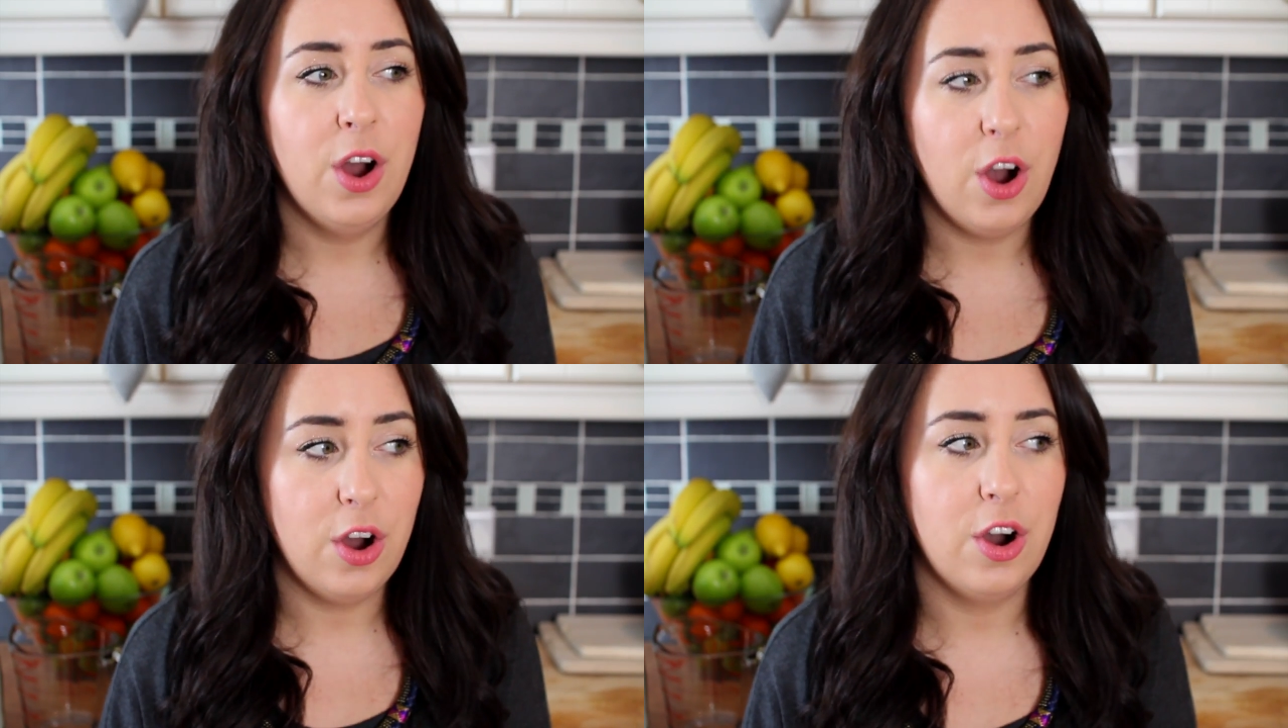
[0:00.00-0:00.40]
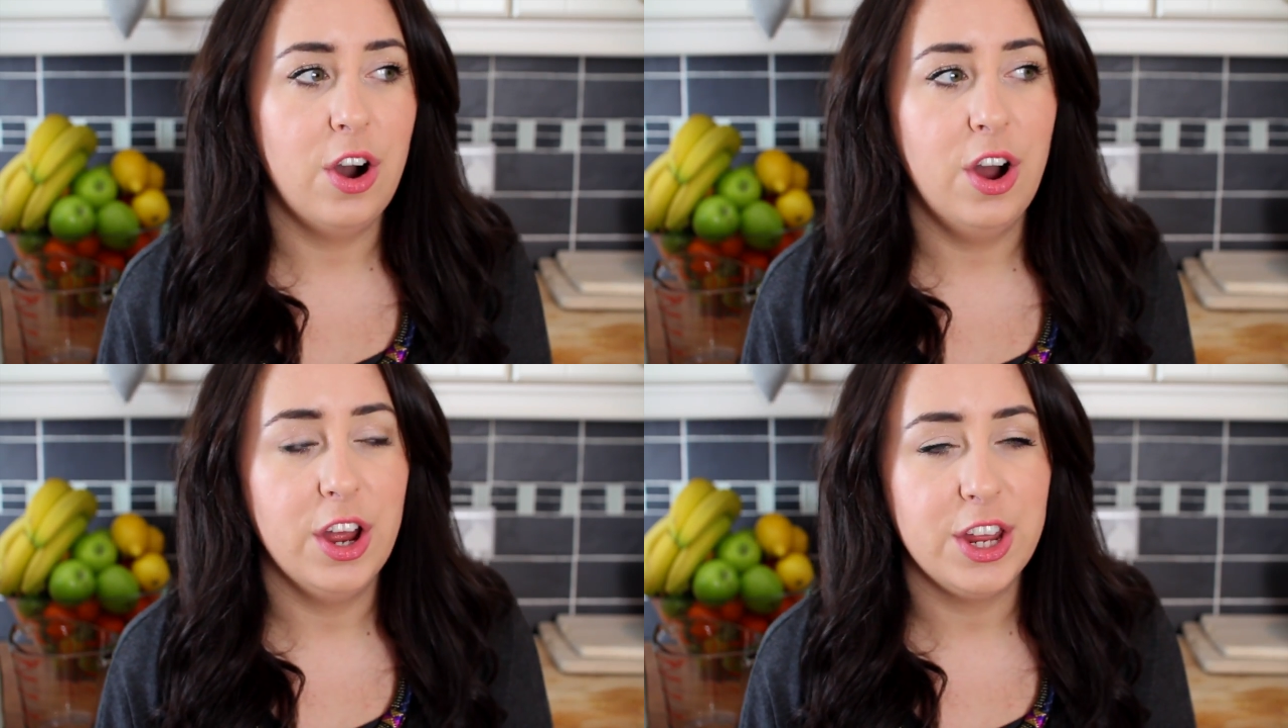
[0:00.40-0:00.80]

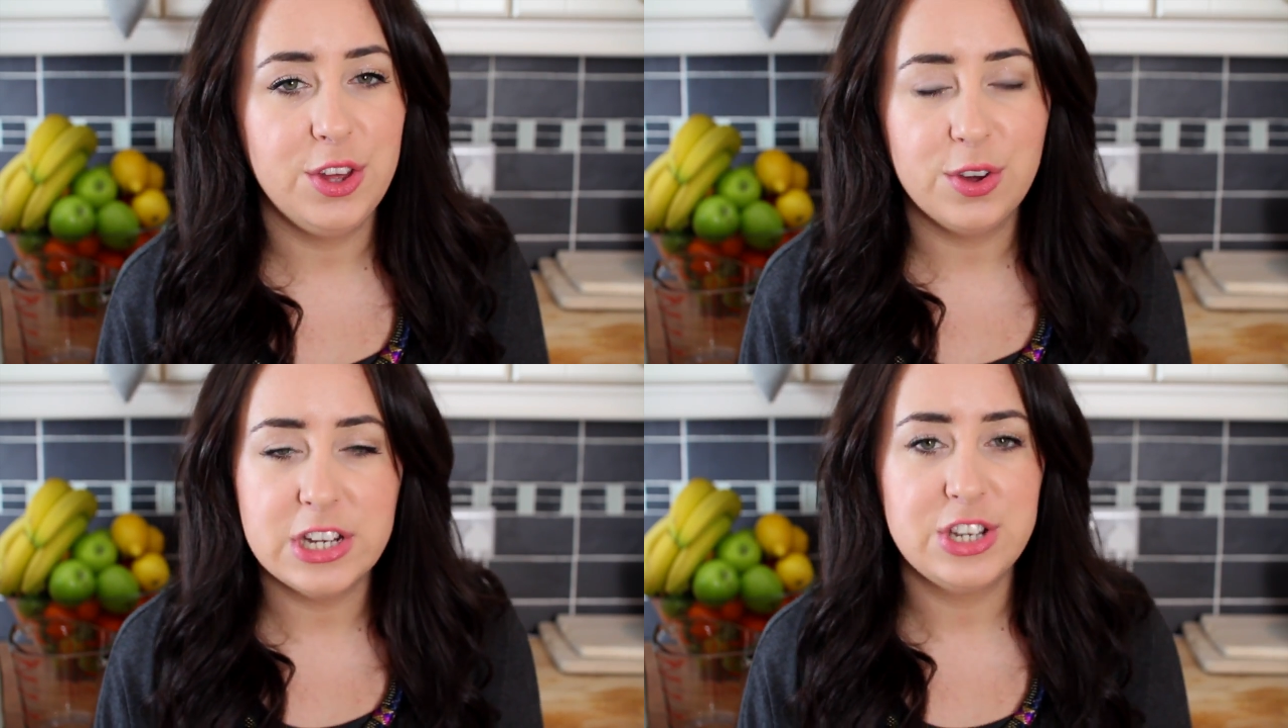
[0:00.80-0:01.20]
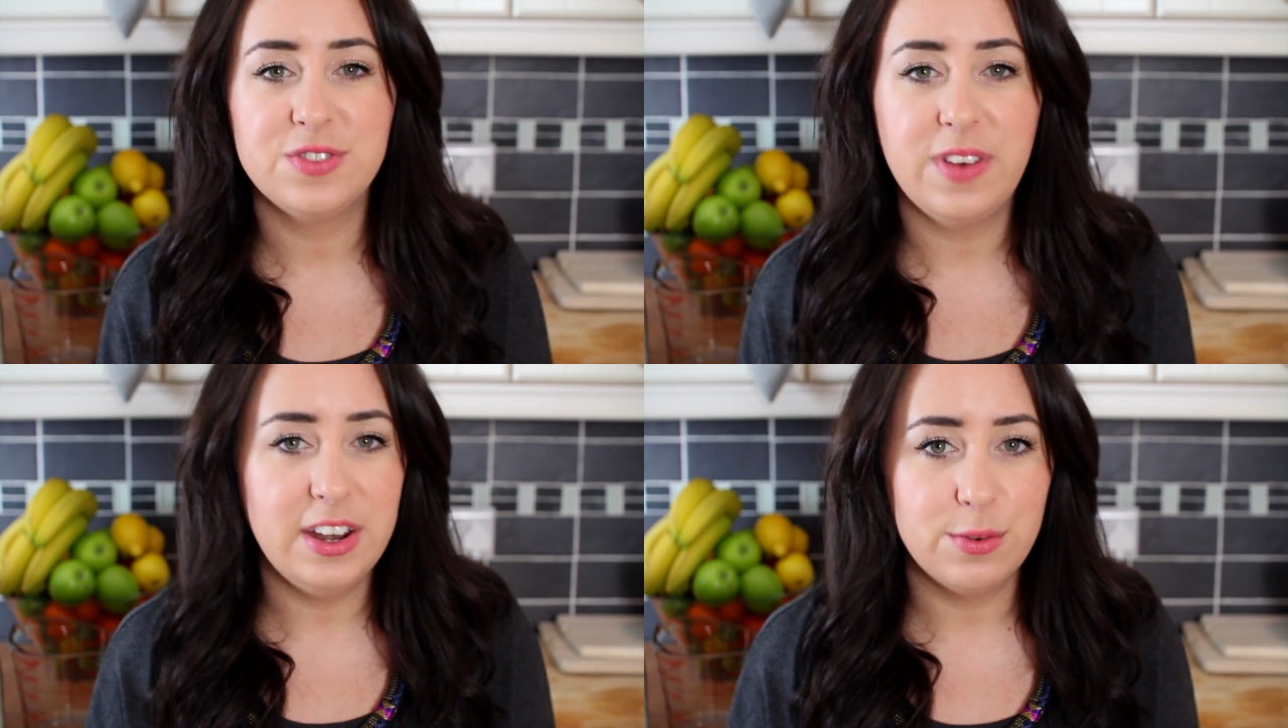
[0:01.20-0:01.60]
or you can
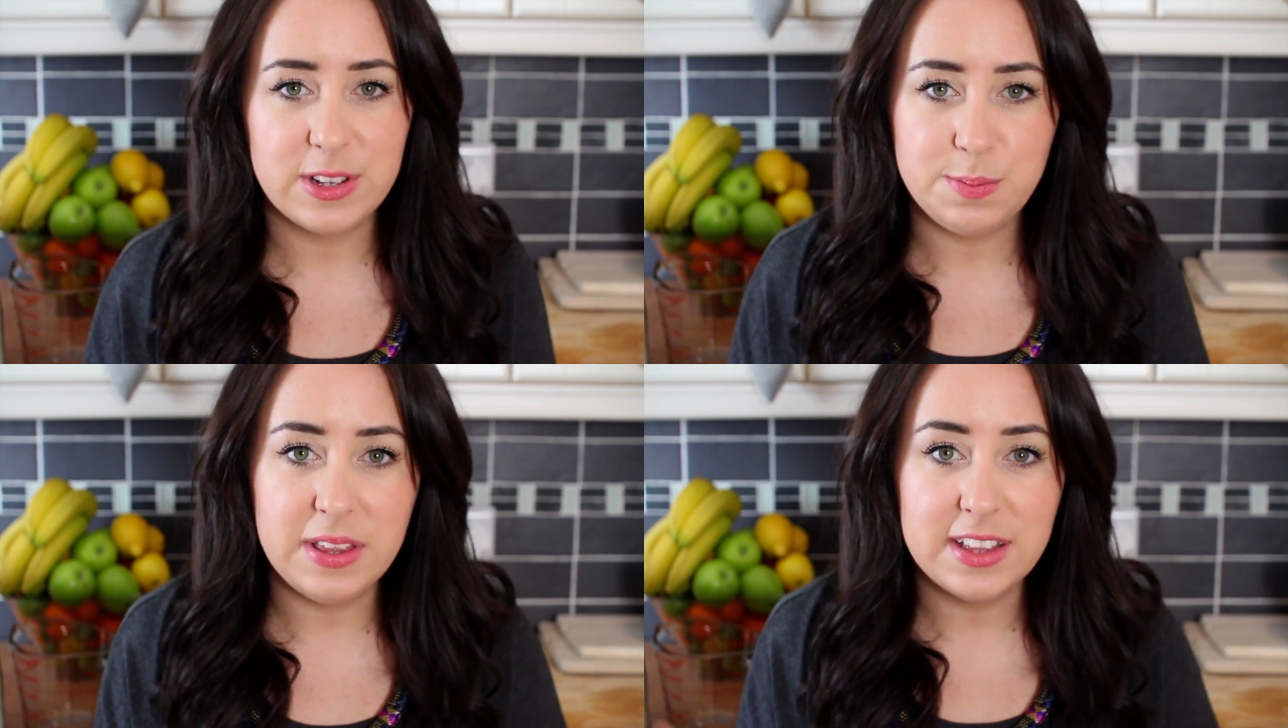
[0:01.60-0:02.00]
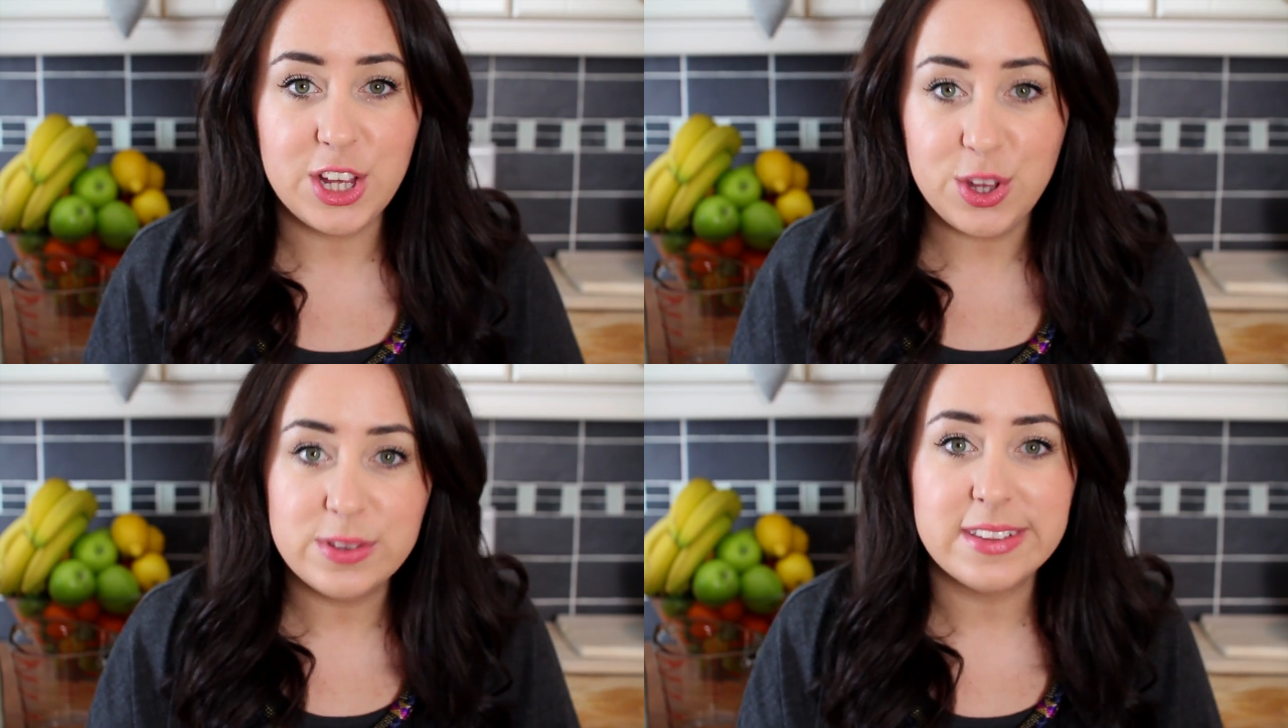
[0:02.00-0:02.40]
just find a recipe
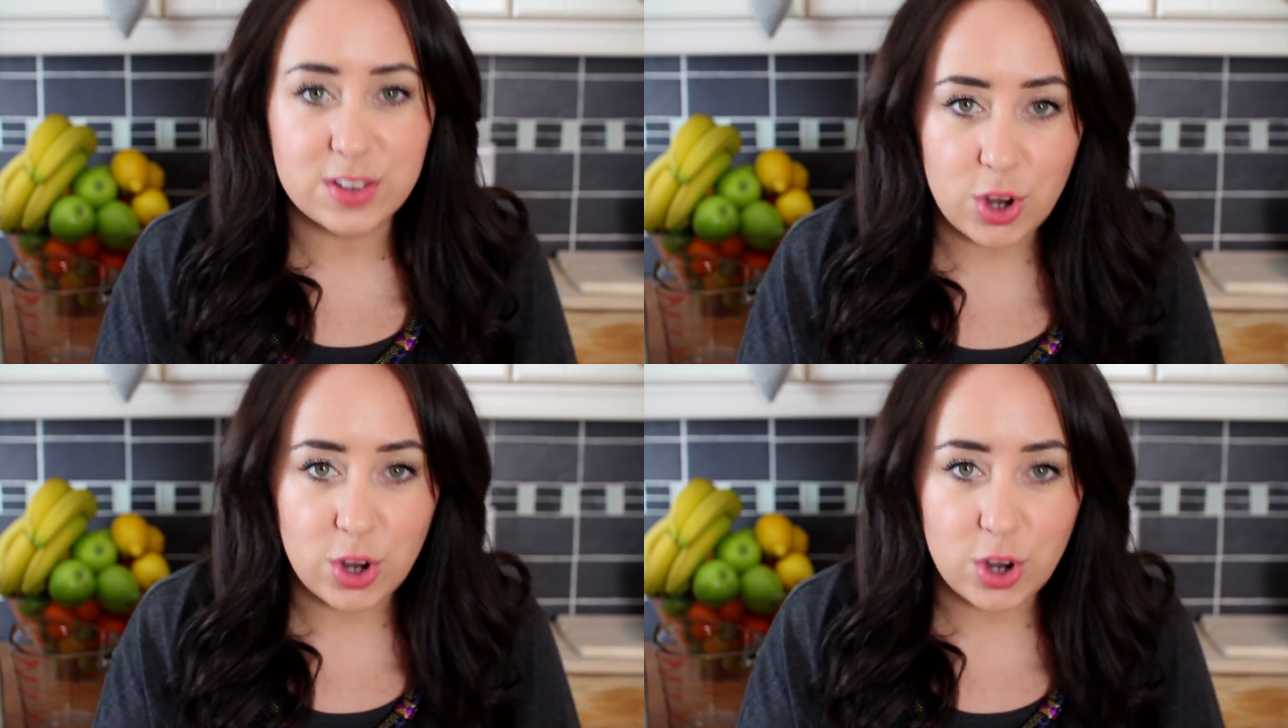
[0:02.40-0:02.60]
that uses